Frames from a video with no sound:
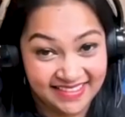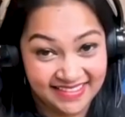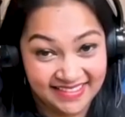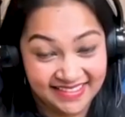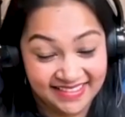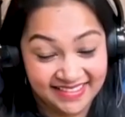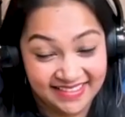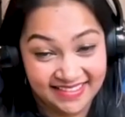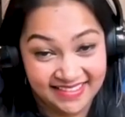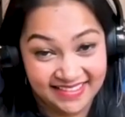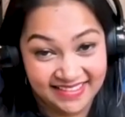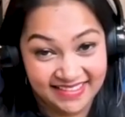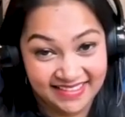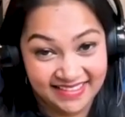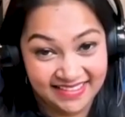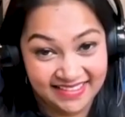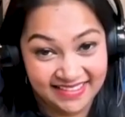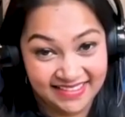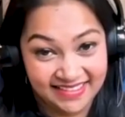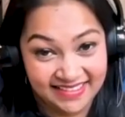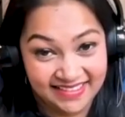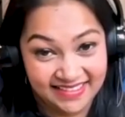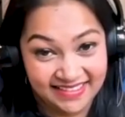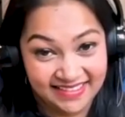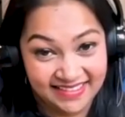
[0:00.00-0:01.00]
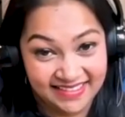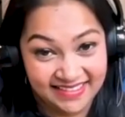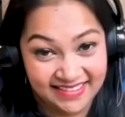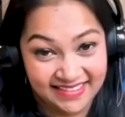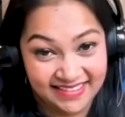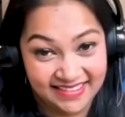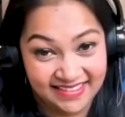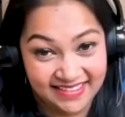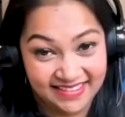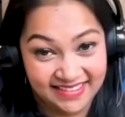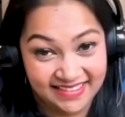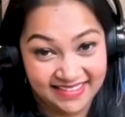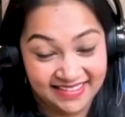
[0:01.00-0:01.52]

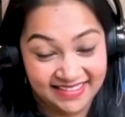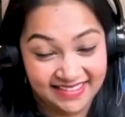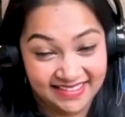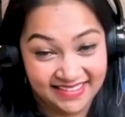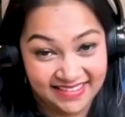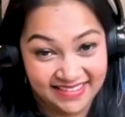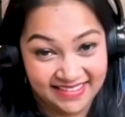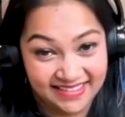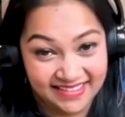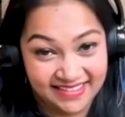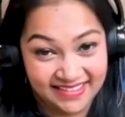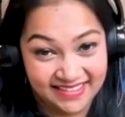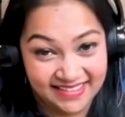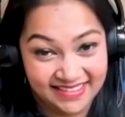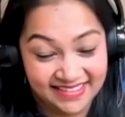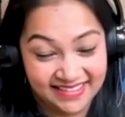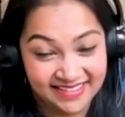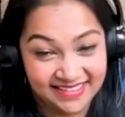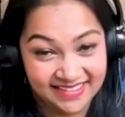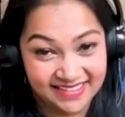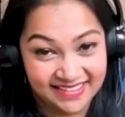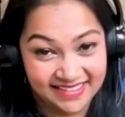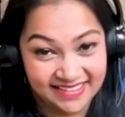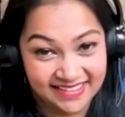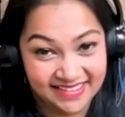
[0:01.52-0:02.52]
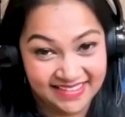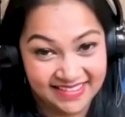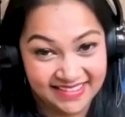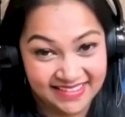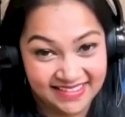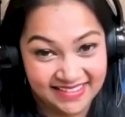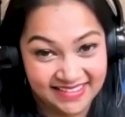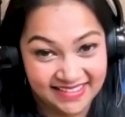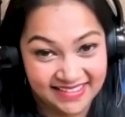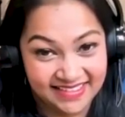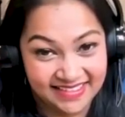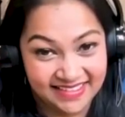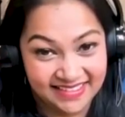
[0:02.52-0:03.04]

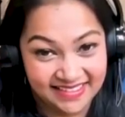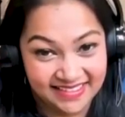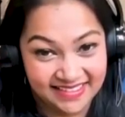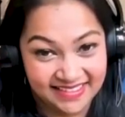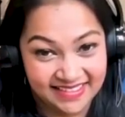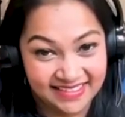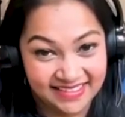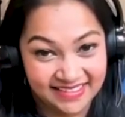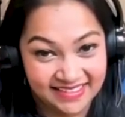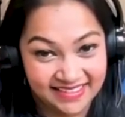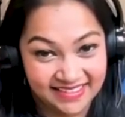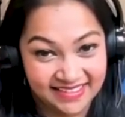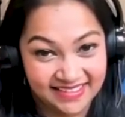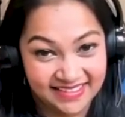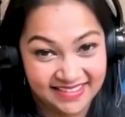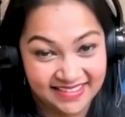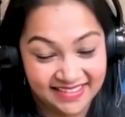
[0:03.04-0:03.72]
(not speaking)